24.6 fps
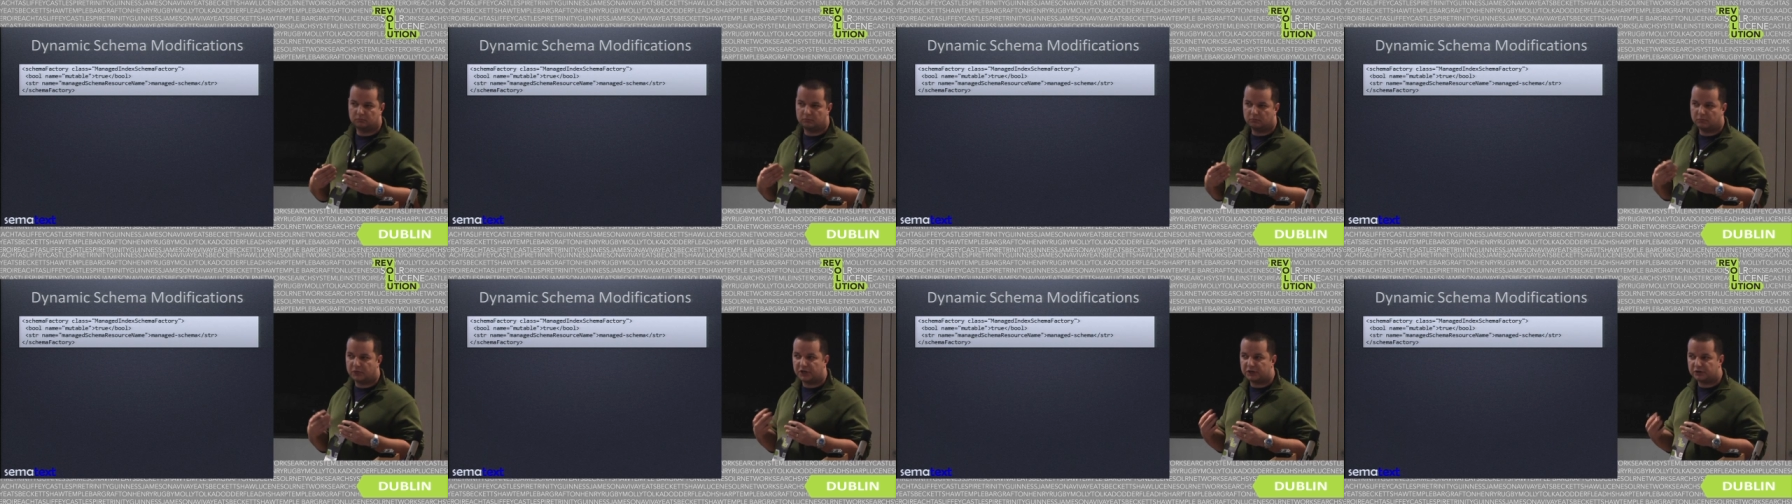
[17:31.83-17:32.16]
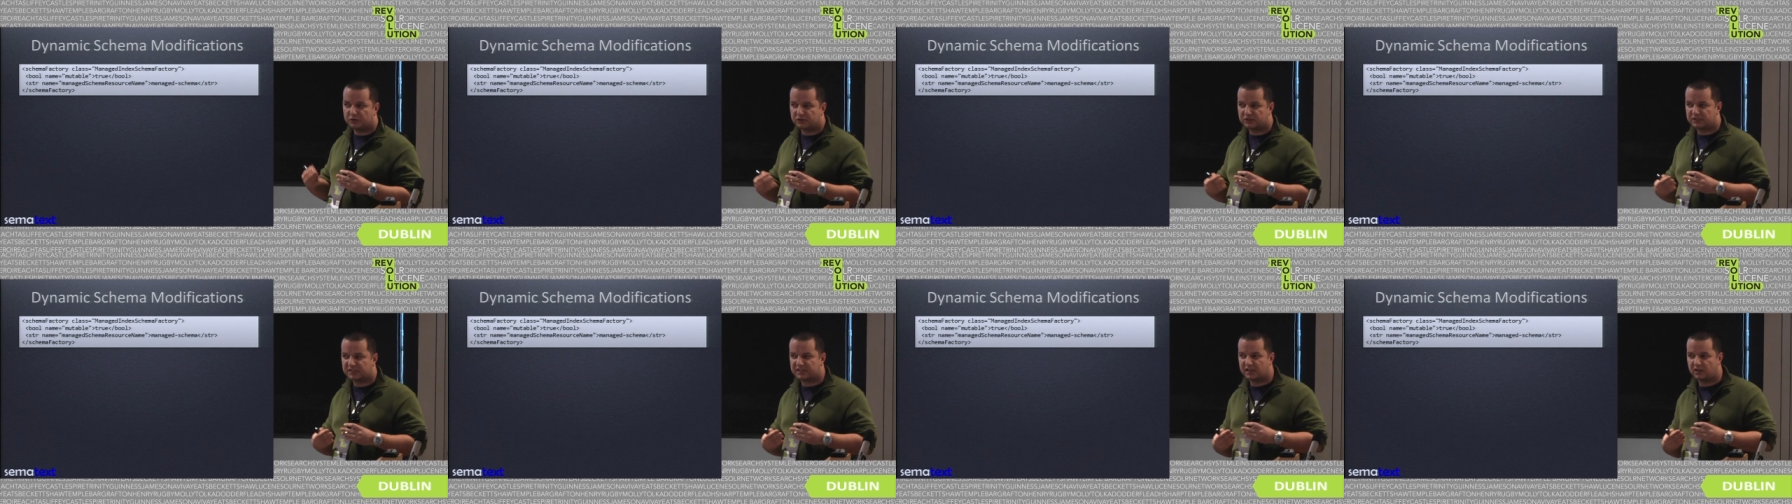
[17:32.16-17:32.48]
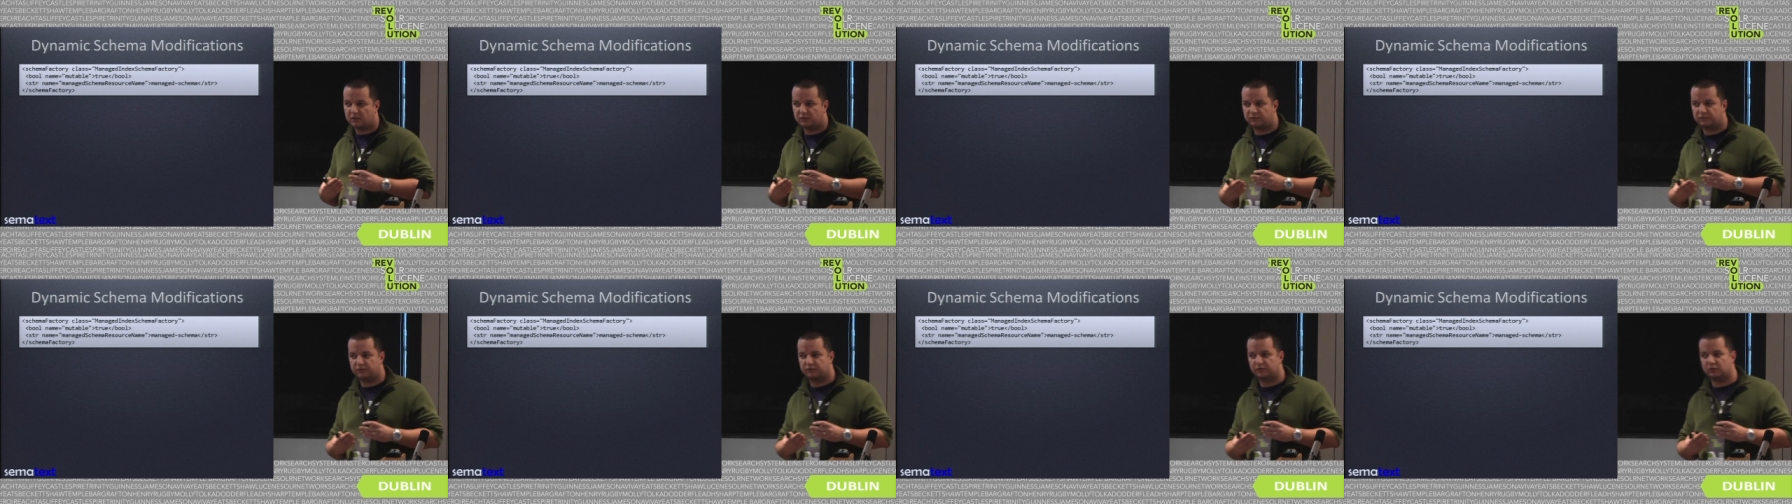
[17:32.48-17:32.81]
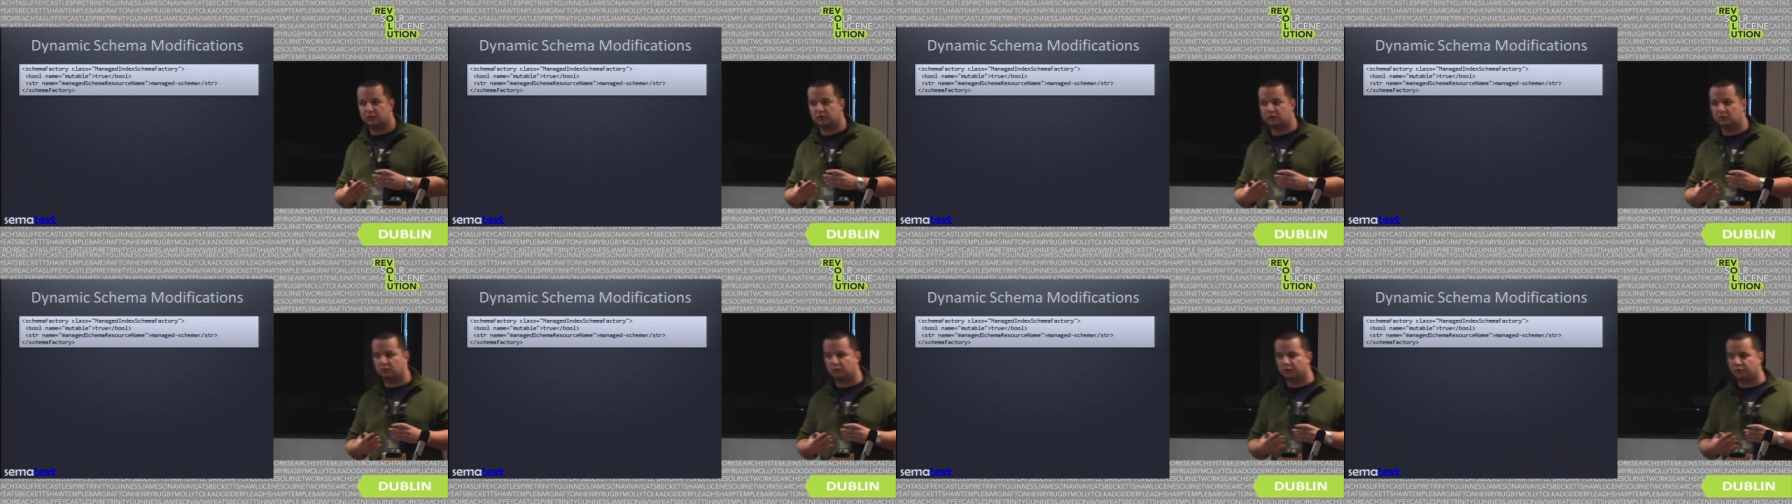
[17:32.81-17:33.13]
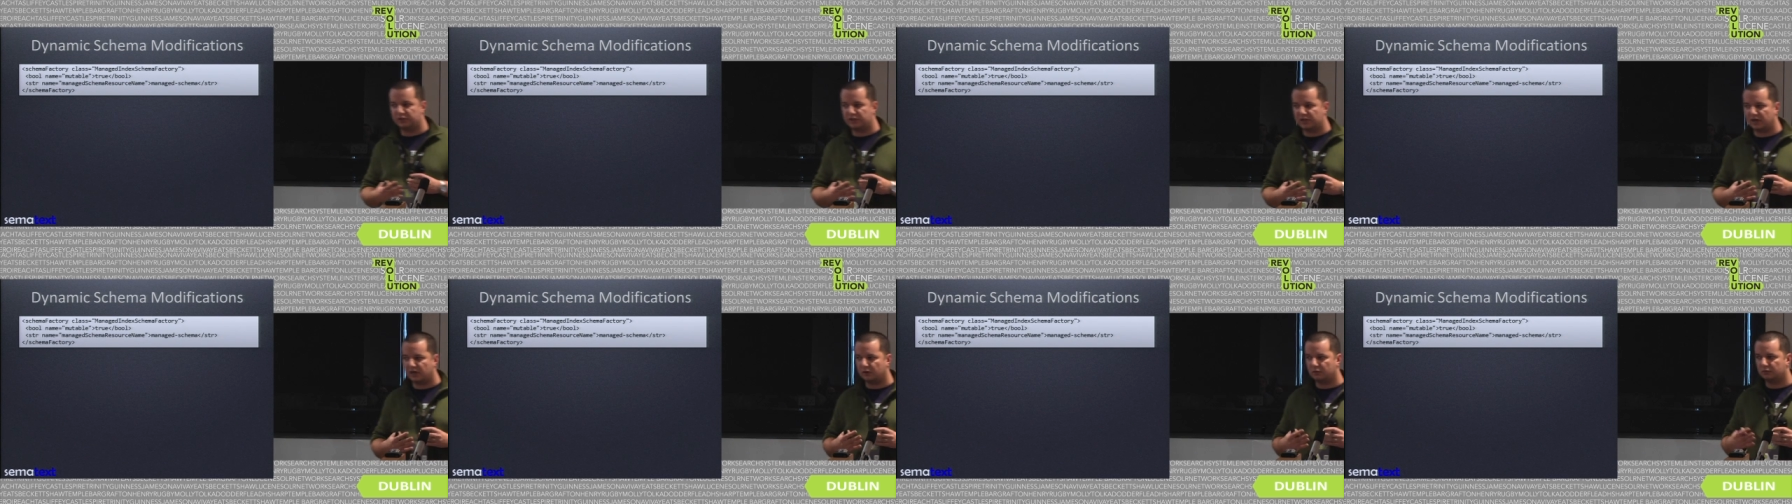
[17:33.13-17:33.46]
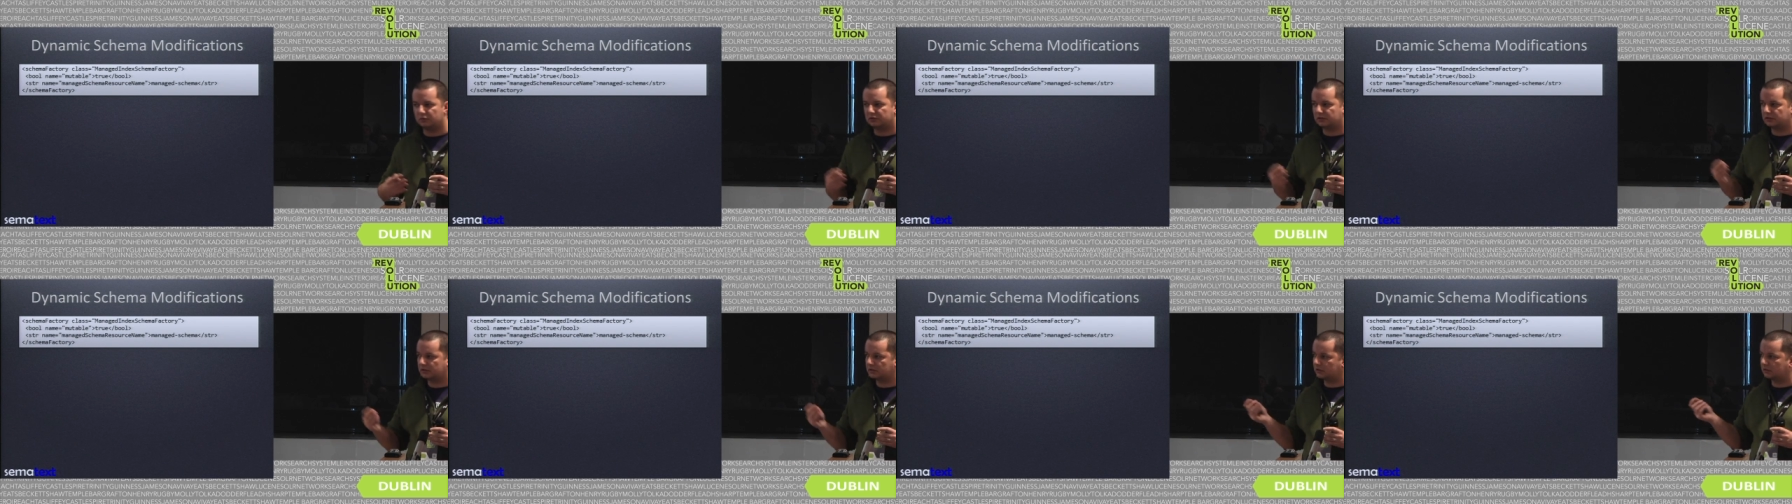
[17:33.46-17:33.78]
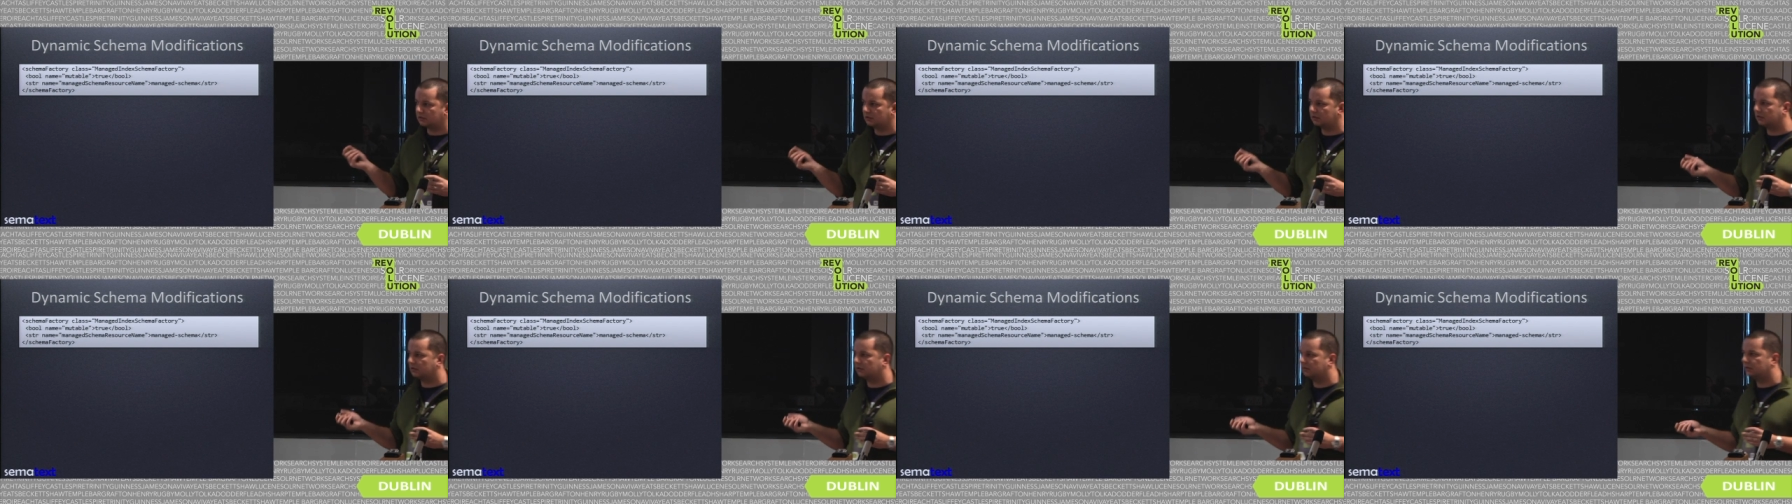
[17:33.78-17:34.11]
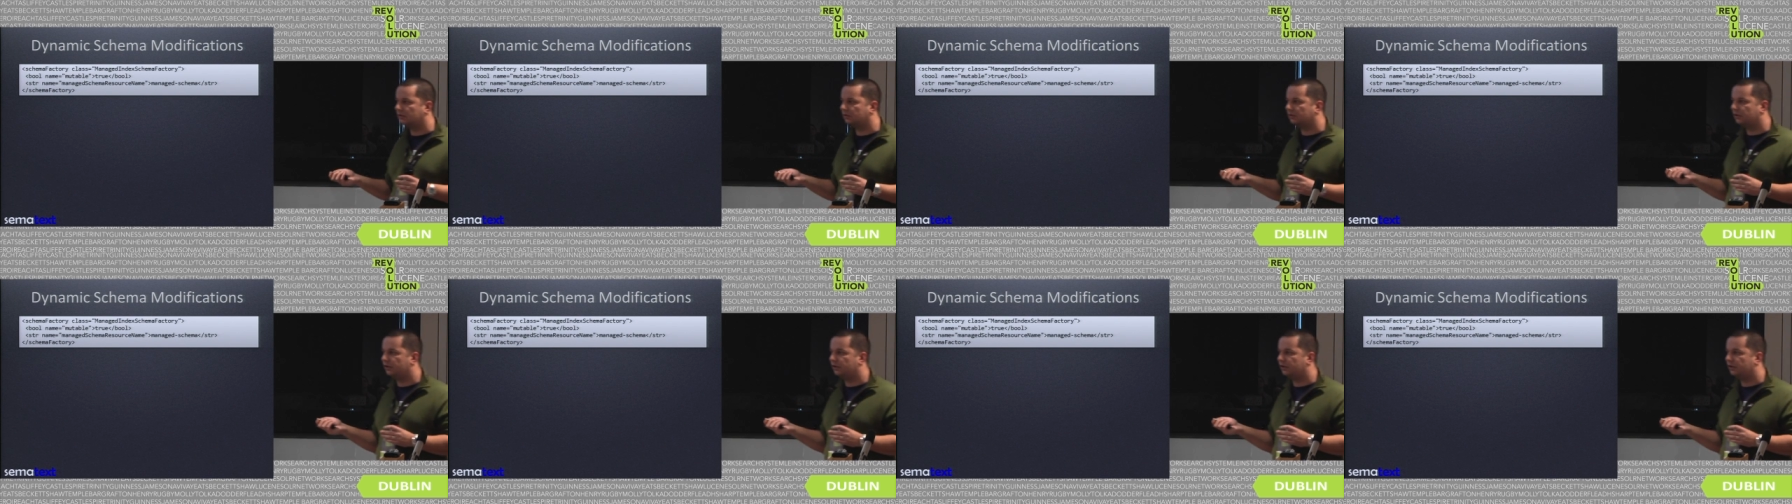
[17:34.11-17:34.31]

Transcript: by yourself uh, without uh,